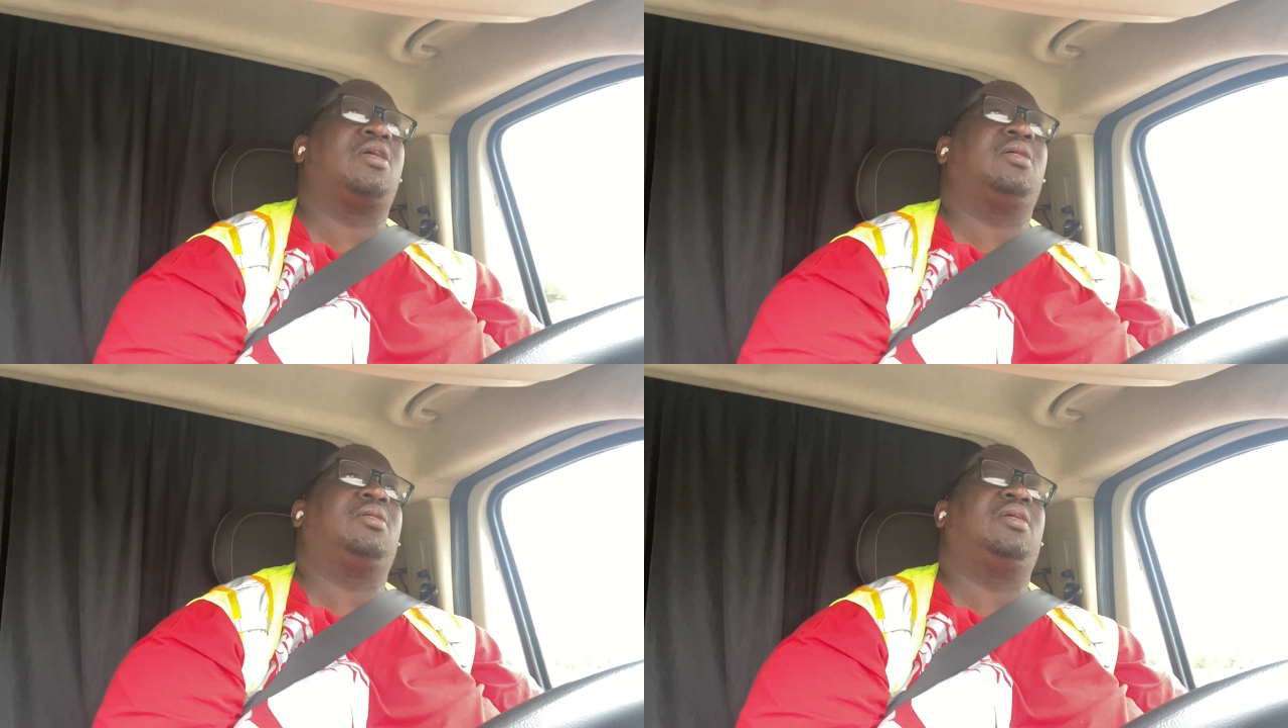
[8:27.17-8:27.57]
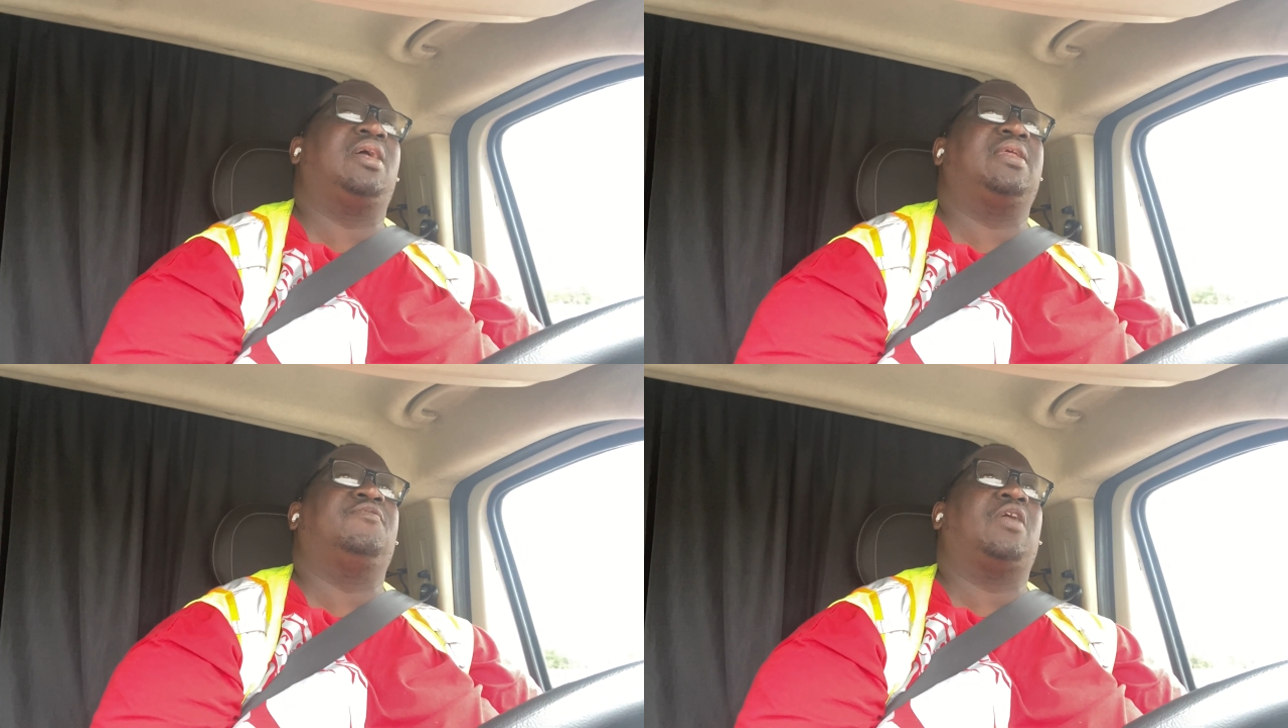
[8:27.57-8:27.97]

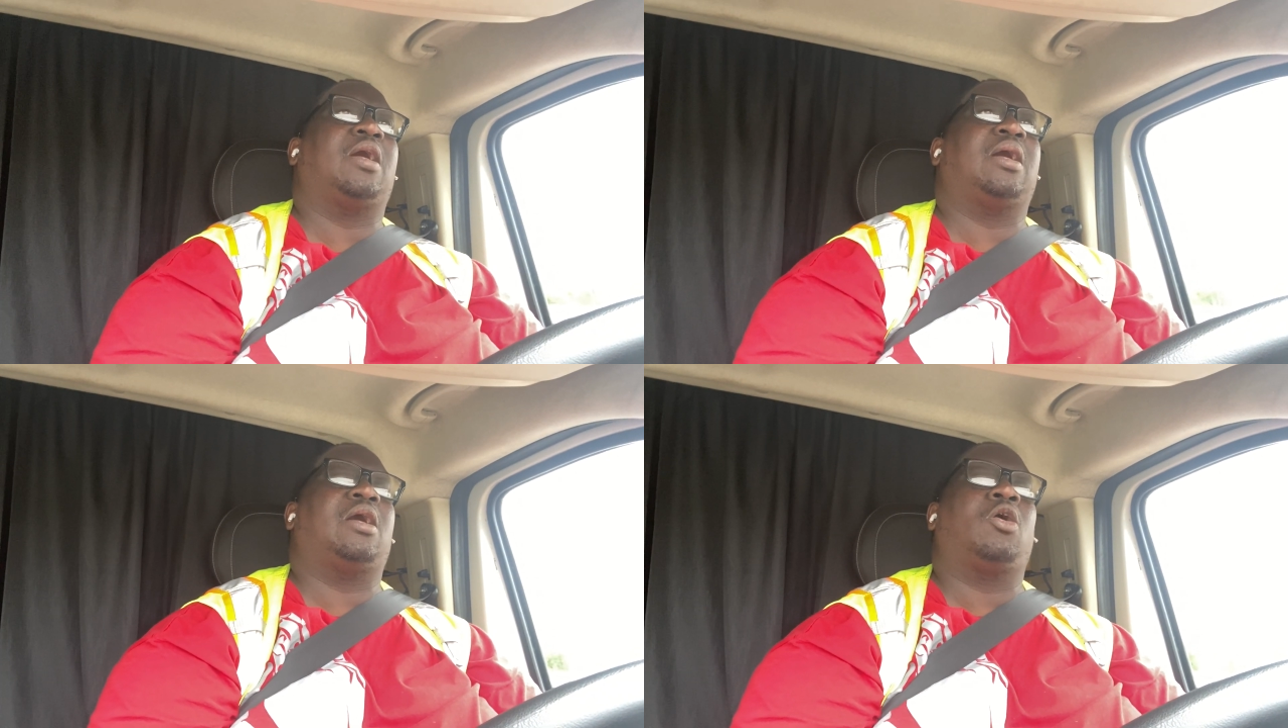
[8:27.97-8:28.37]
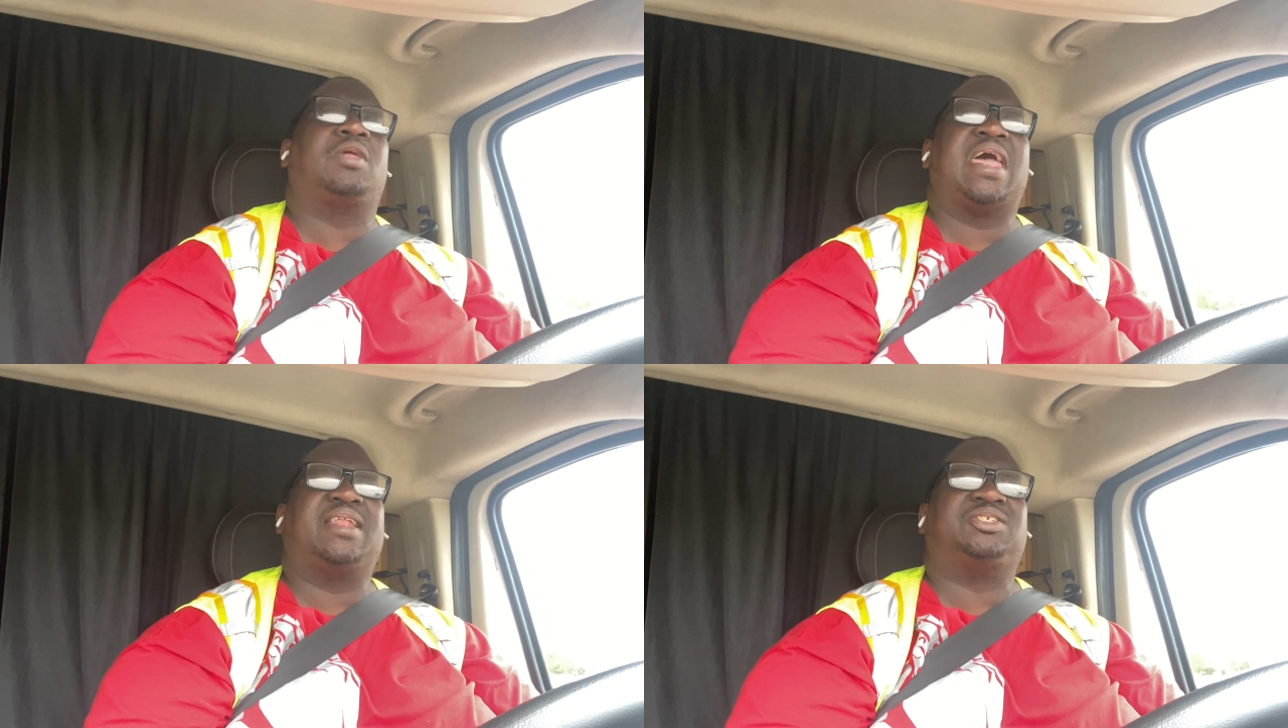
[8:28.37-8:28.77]
and
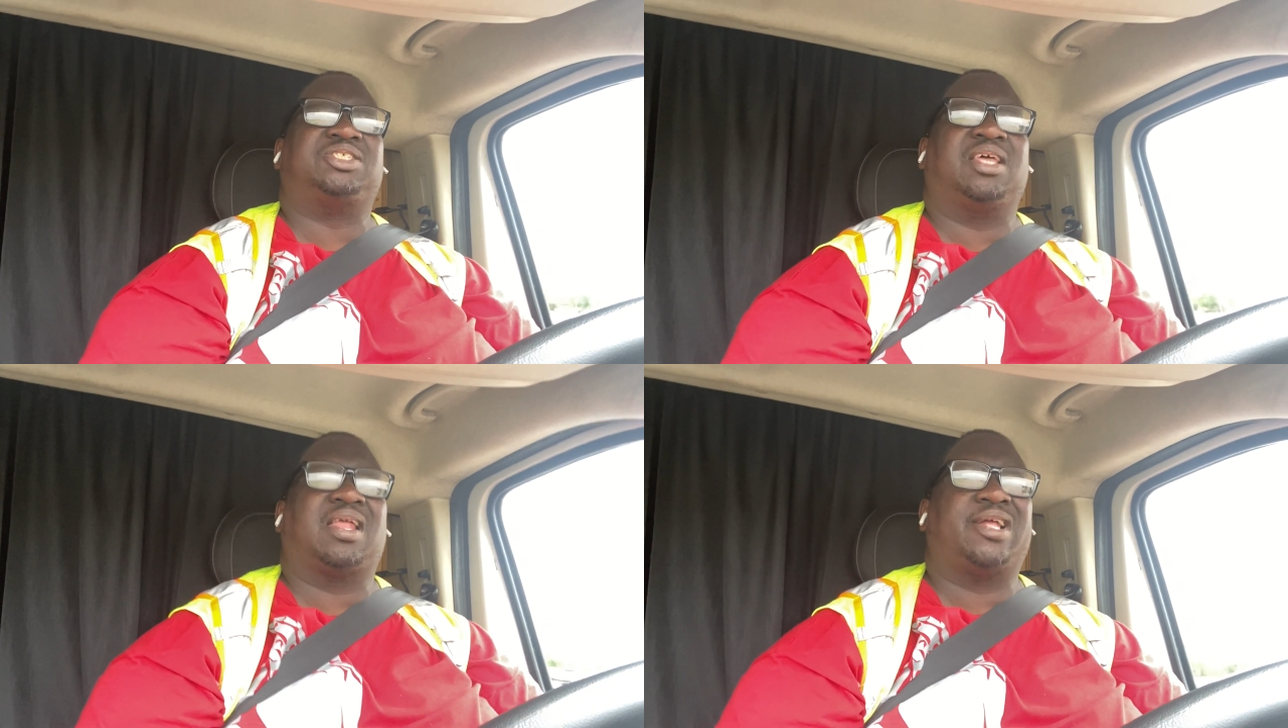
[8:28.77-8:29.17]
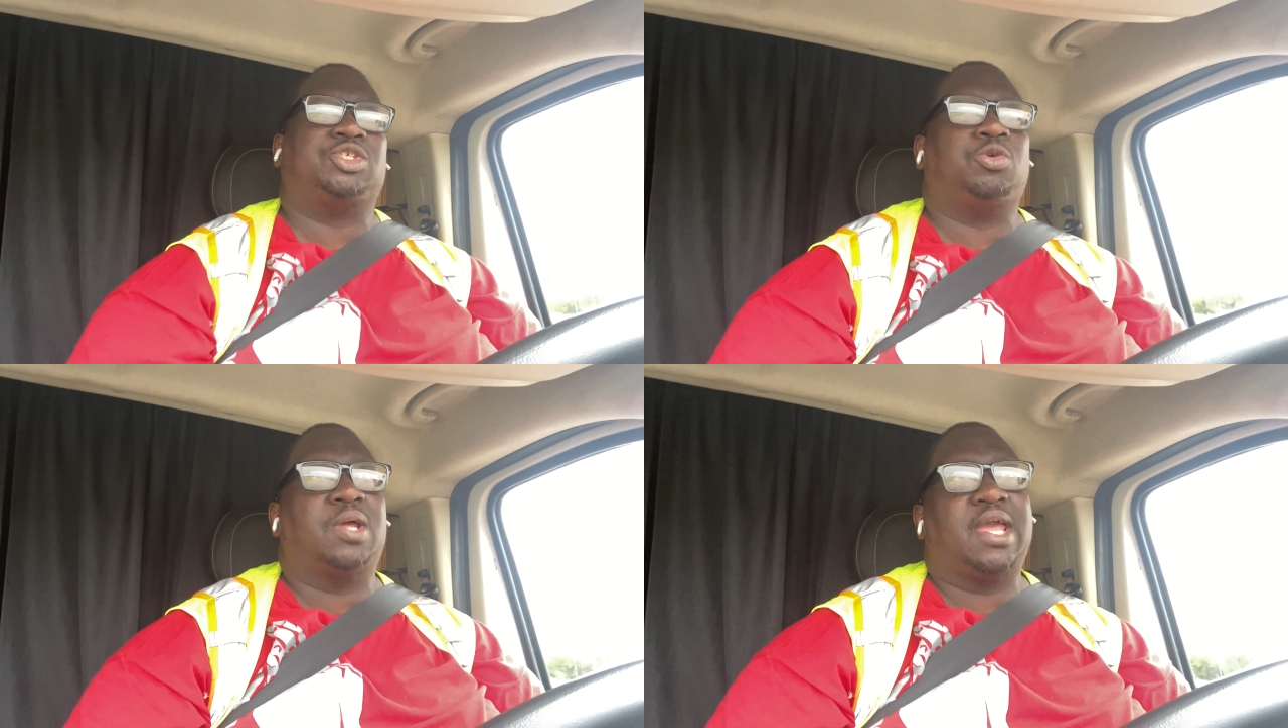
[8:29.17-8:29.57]
only had to sit like
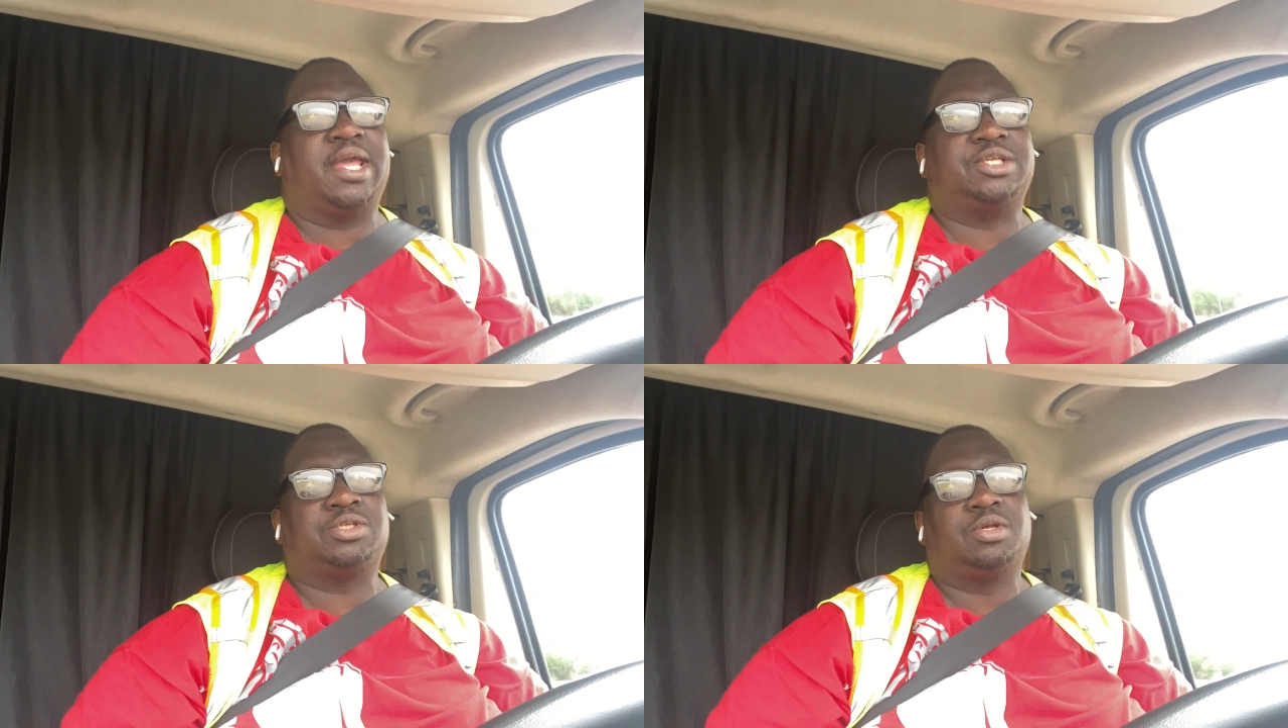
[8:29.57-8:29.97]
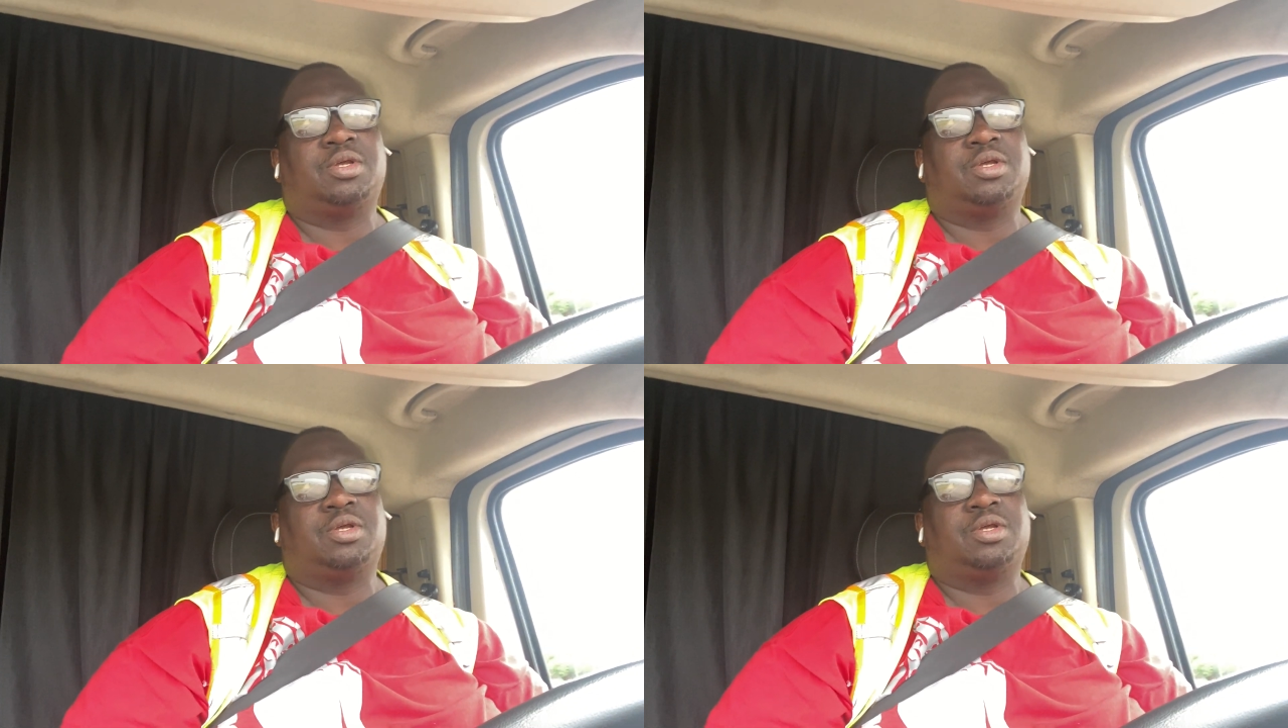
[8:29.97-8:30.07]
2 days,